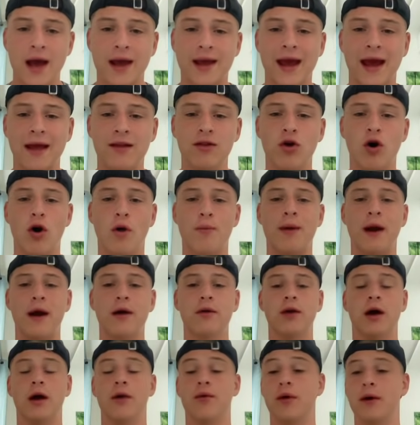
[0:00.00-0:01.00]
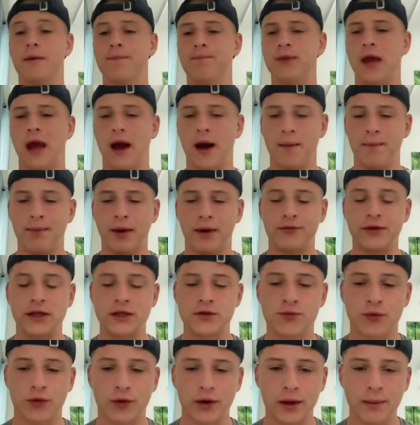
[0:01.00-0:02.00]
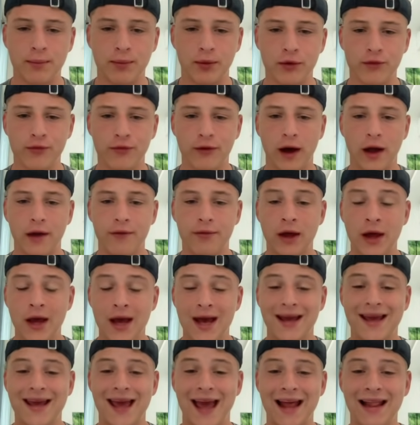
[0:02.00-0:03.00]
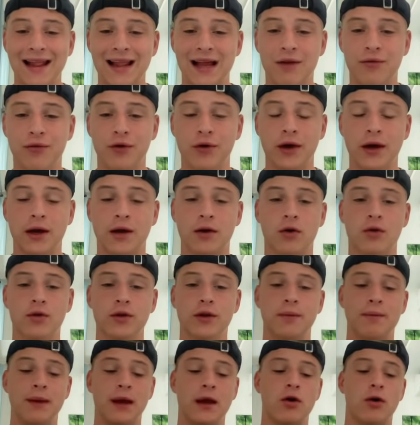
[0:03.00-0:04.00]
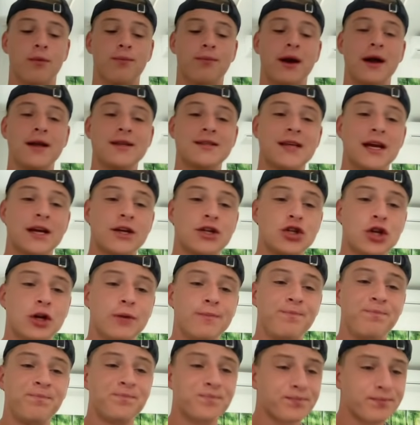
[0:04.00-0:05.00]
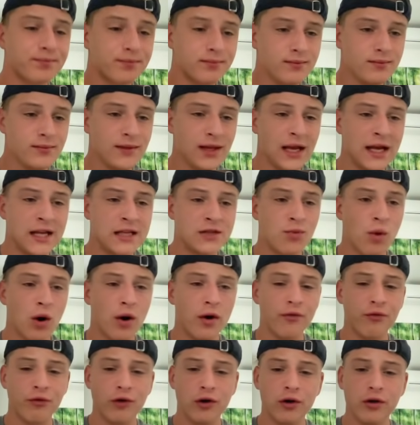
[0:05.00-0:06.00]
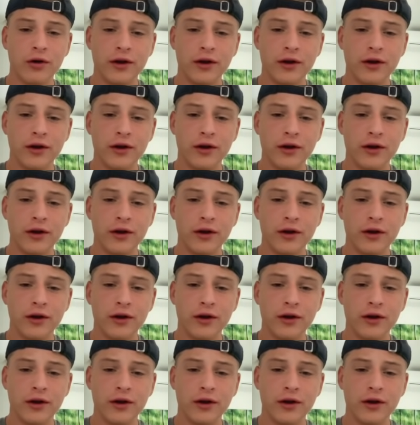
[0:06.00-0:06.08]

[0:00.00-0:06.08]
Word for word: a candle about uh, yeah above this 40.5k level here on the bitcoin price section as well if we're